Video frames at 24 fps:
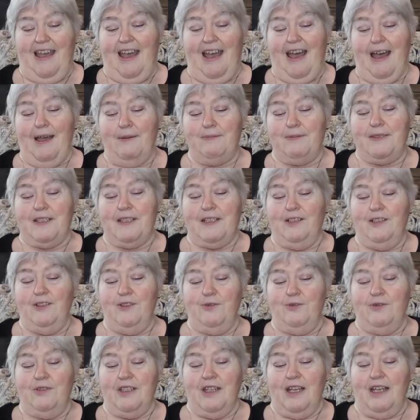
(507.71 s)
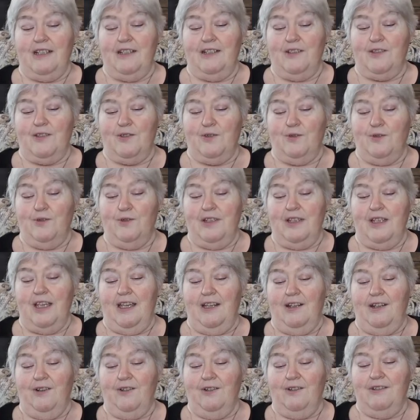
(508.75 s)
Absolute dinosaur
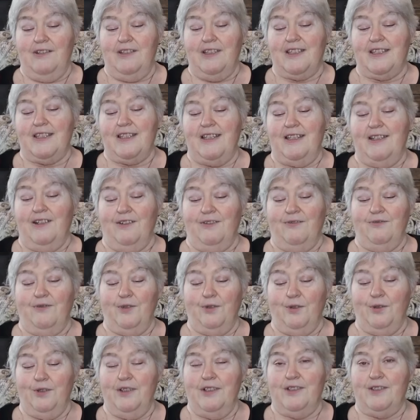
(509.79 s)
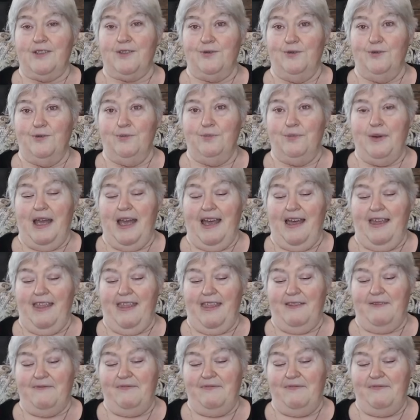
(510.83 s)
gator seen on Florida school path.